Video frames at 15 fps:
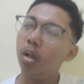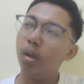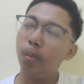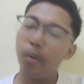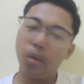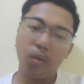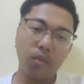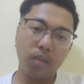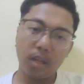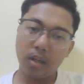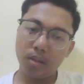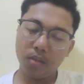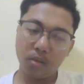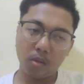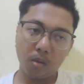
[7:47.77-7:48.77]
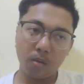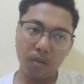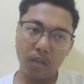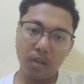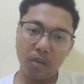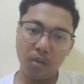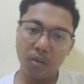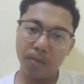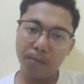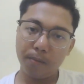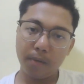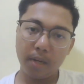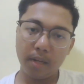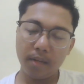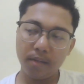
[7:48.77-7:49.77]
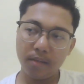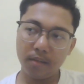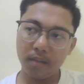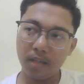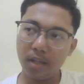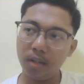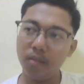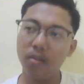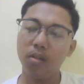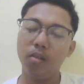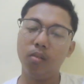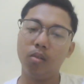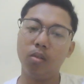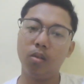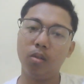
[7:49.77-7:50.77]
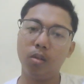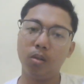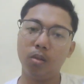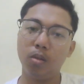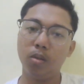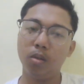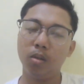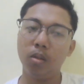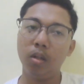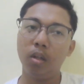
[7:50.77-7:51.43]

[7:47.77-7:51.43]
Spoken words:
when you tell a story to your friends, it is also